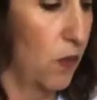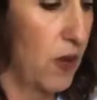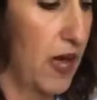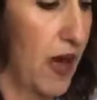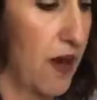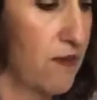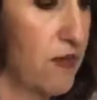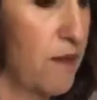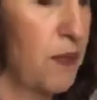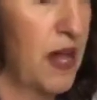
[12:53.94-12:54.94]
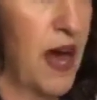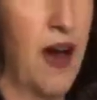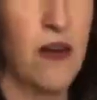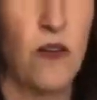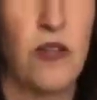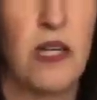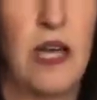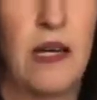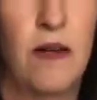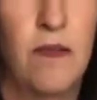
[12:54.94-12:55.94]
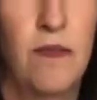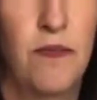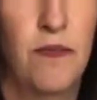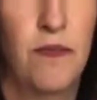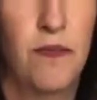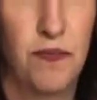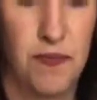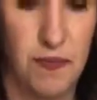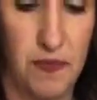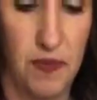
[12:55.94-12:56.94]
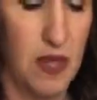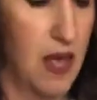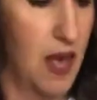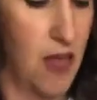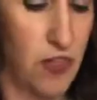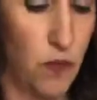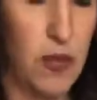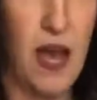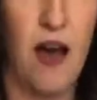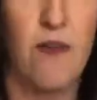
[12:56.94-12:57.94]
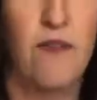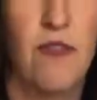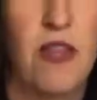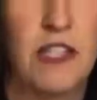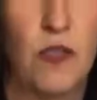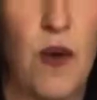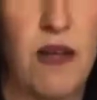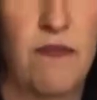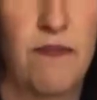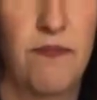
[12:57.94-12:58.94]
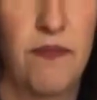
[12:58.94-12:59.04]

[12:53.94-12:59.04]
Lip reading: we have the plaid or the gingham, and then we have this one